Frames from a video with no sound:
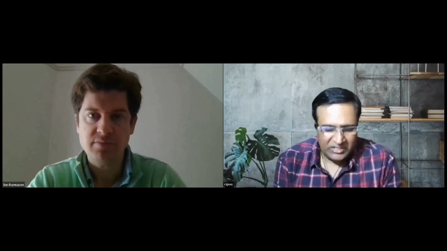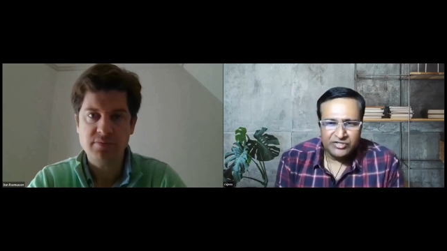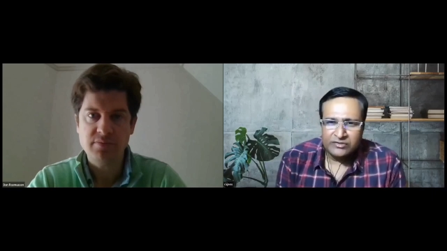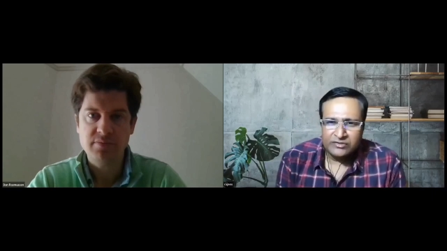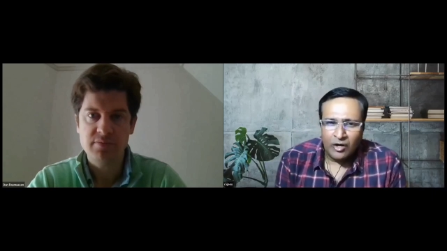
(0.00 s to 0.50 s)
Speaker 1: quick
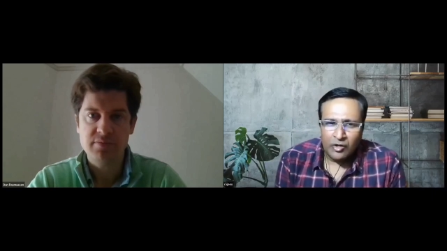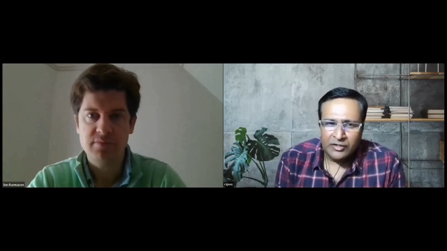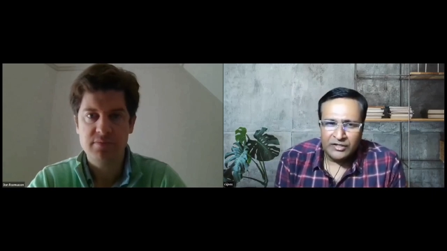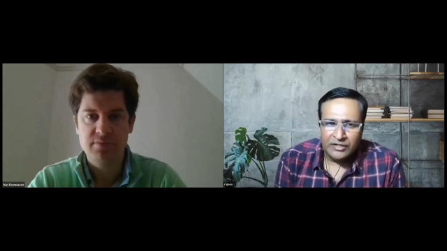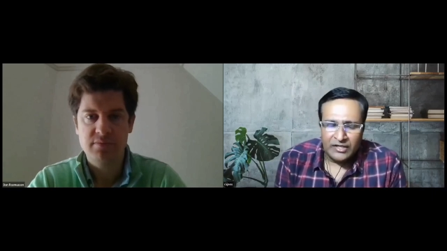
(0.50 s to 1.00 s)

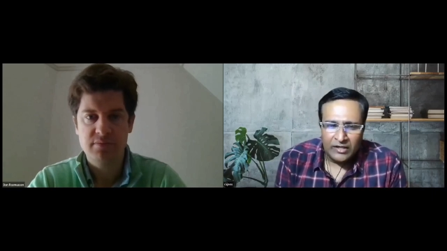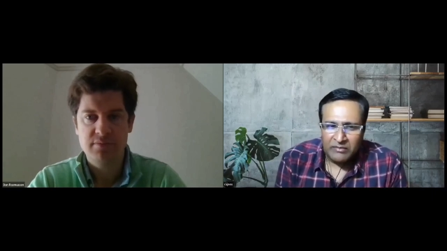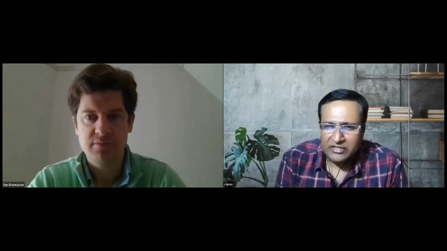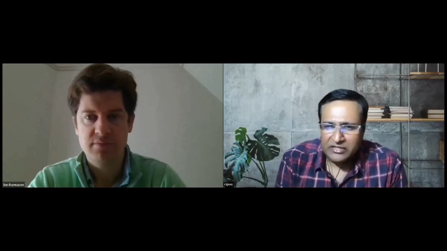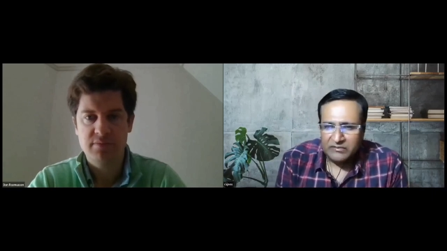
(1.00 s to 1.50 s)
question on
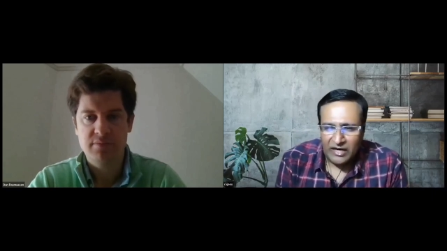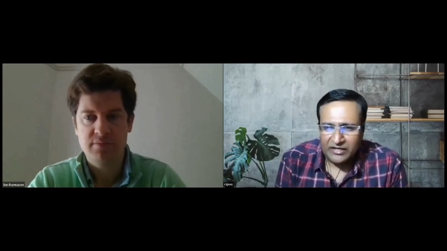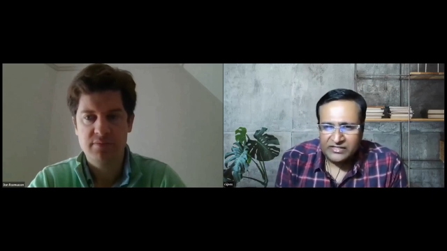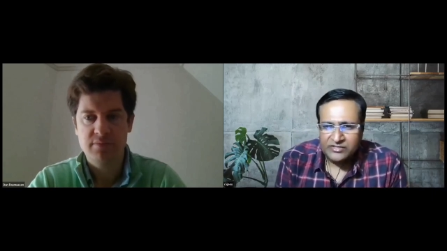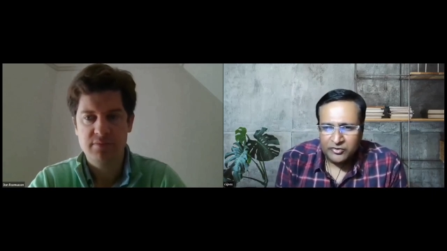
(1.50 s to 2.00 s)
the
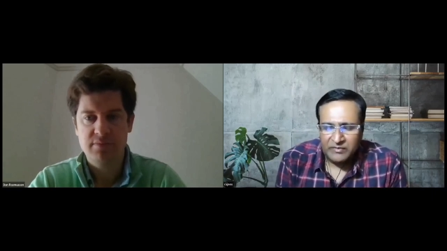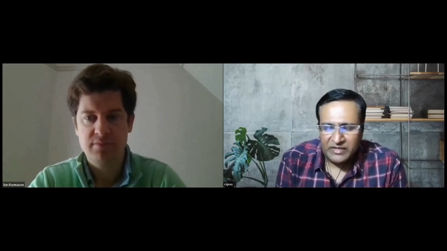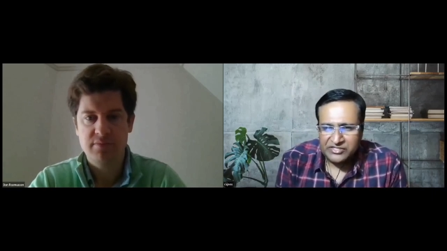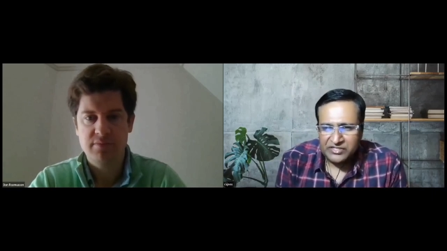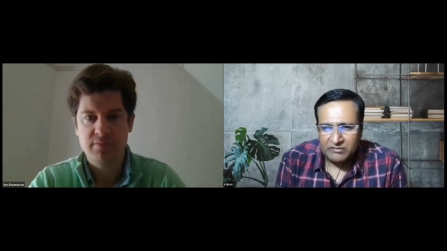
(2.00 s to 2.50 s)
emerging
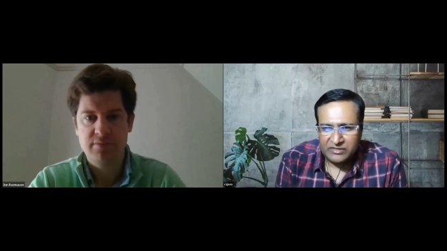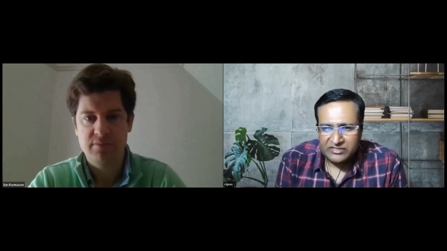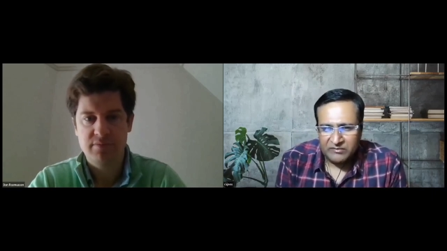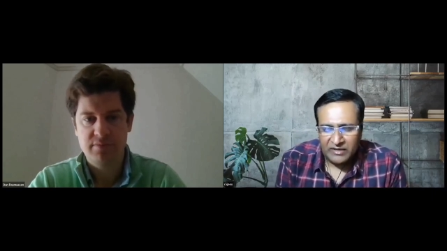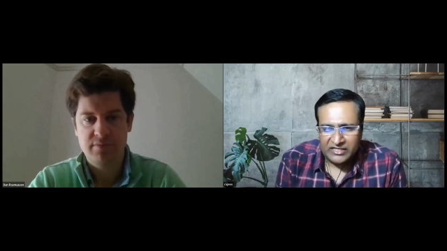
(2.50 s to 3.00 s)
markets. So you
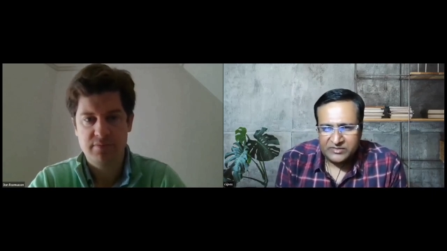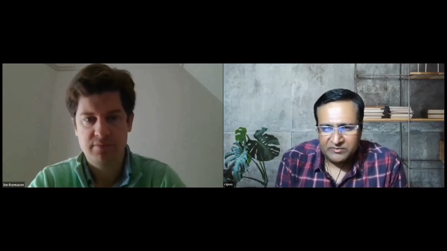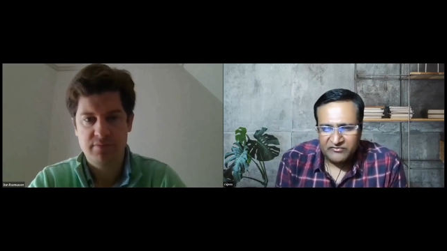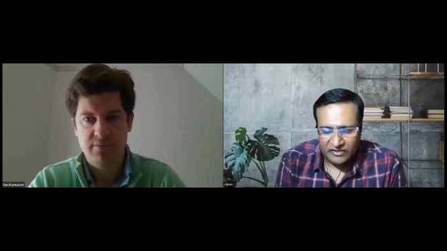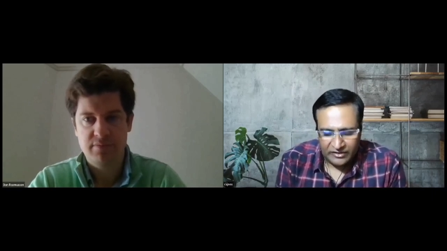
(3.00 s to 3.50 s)
mentioned emerging
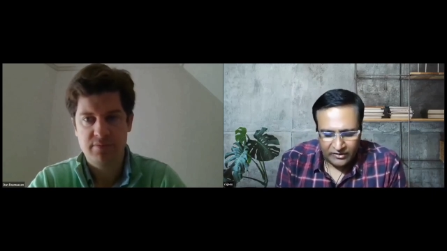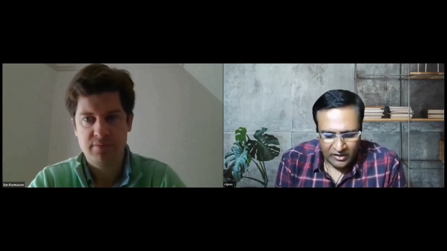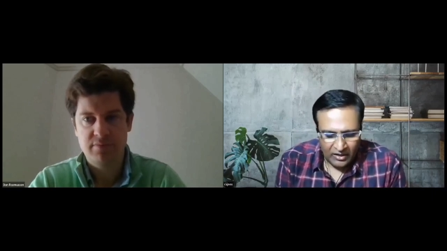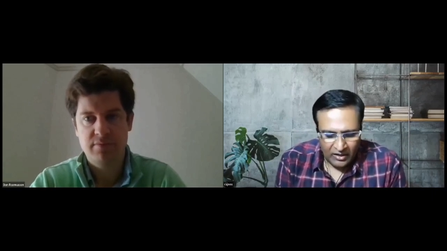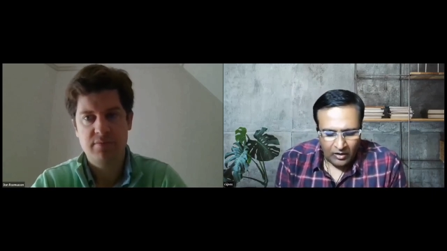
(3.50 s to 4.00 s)
markets
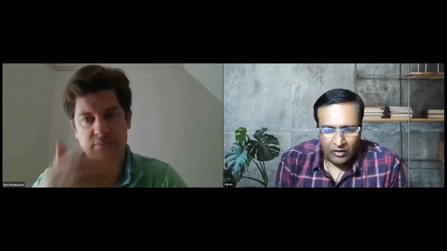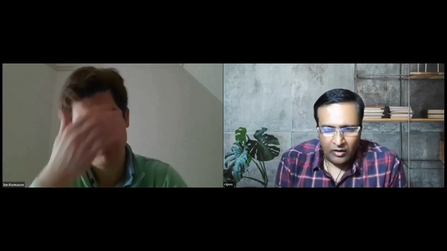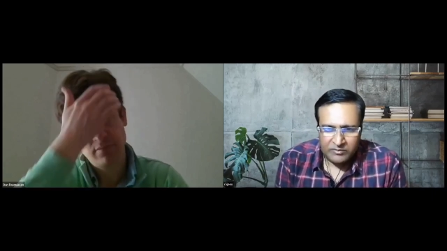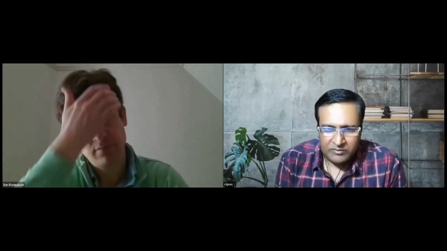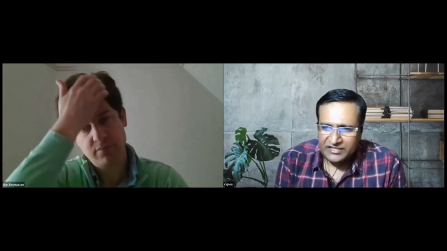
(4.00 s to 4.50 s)
briefly.
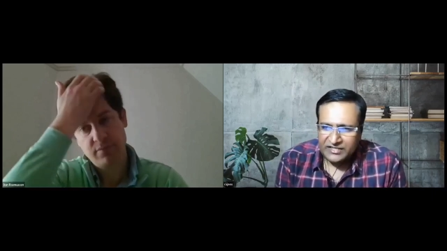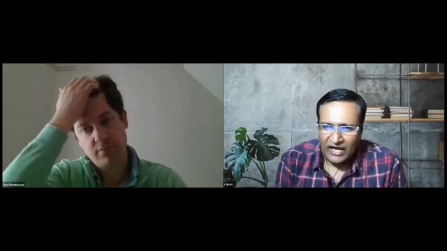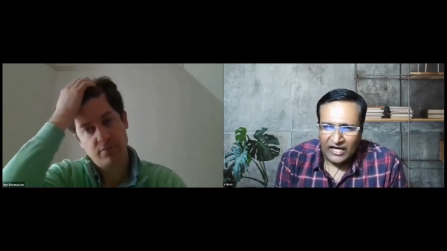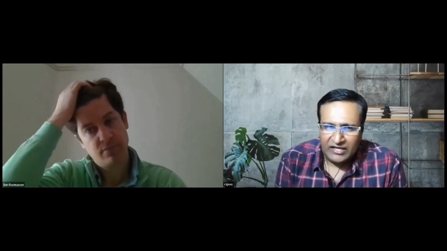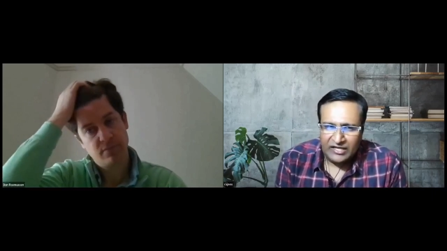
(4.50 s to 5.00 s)
Uh,
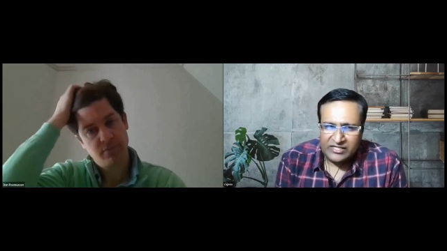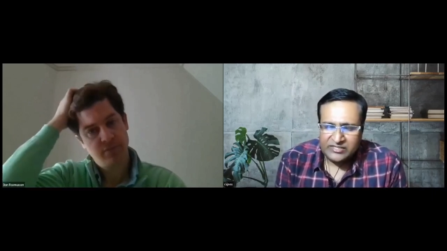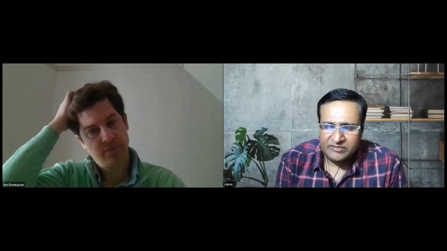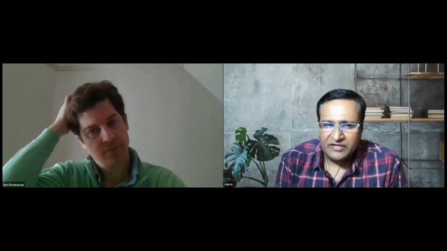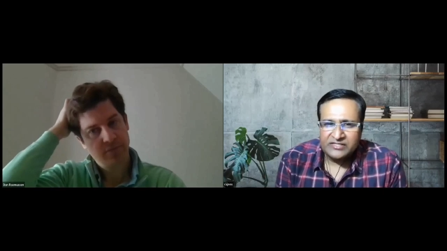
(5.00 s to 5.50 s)
obviously, the high
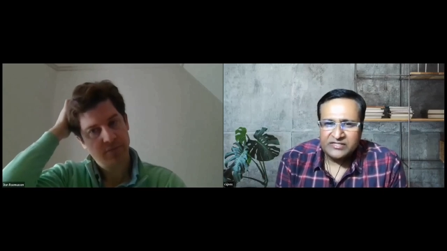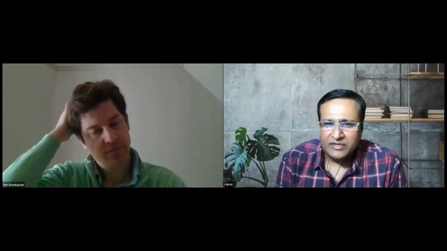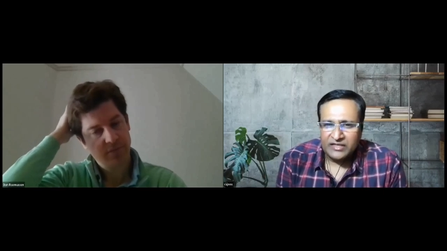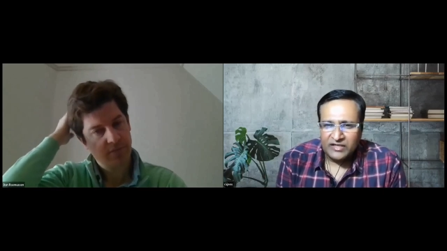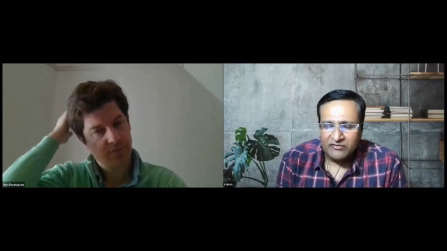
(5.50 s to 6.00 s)
yield
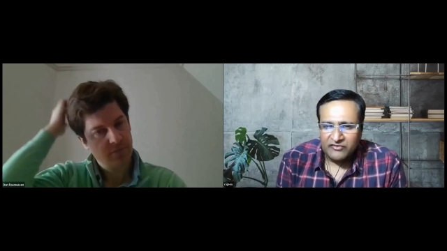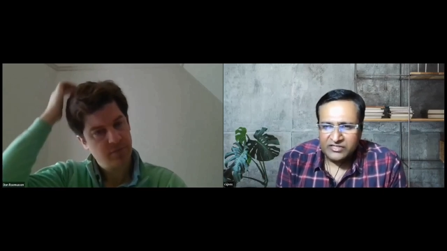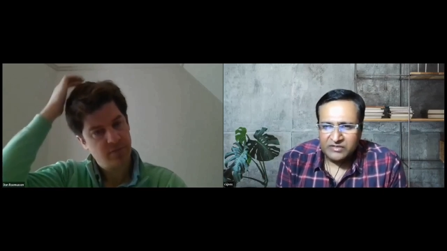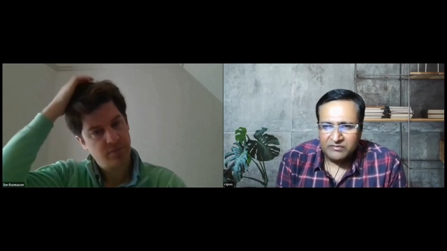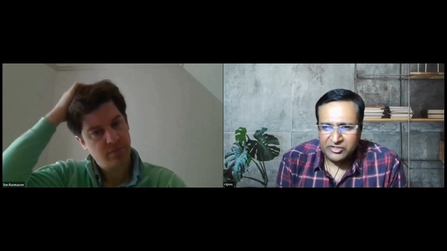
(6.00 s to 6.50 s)
spread is something
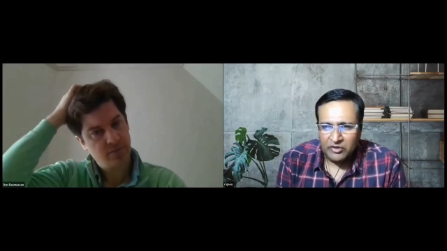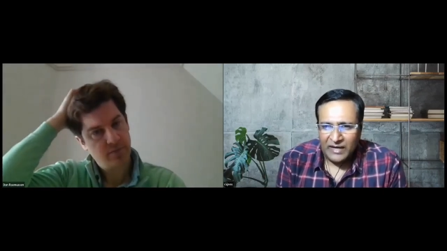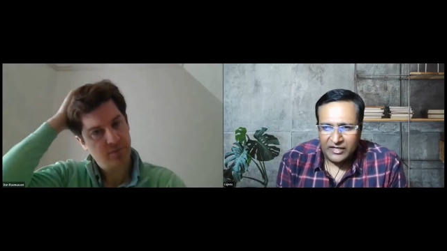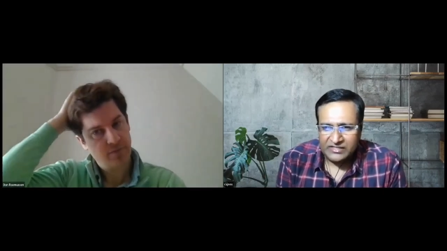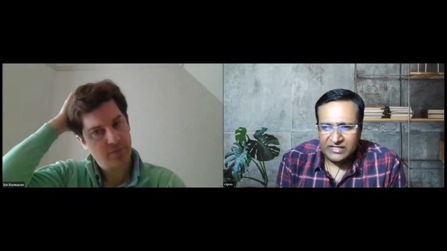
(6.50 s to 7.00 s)
that works
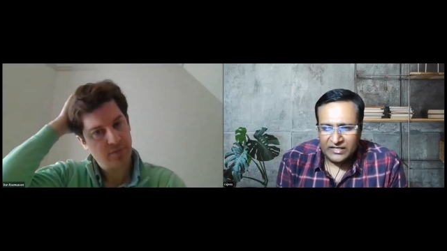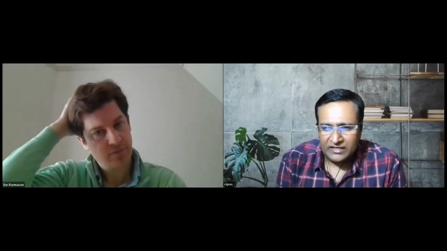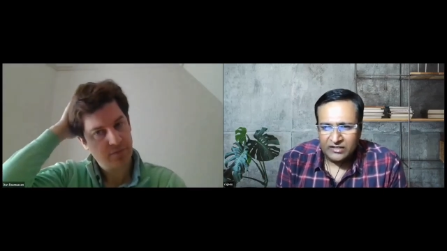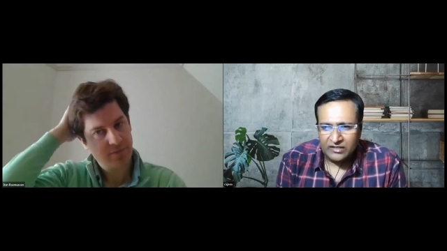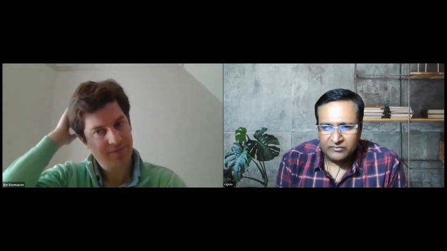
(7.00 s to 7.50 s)
in mature
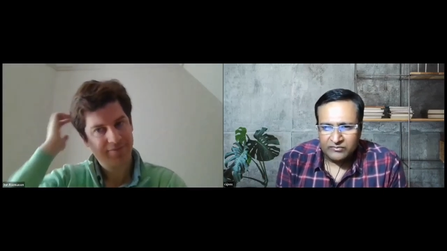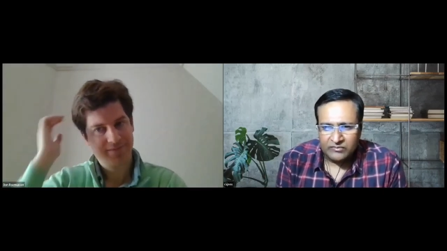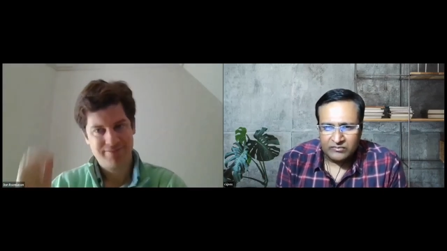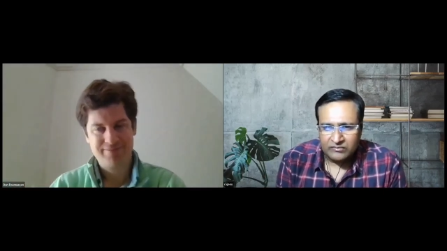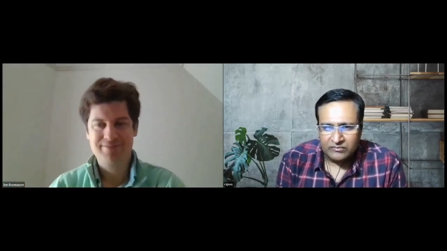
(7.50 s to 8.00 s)
markets like,
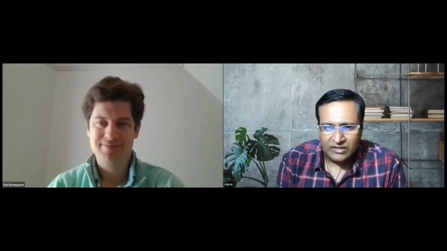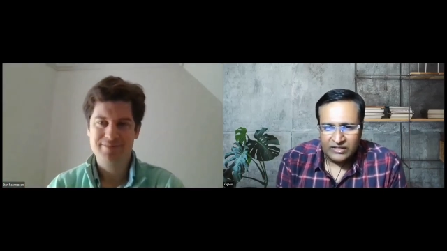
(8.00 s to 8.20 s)
um,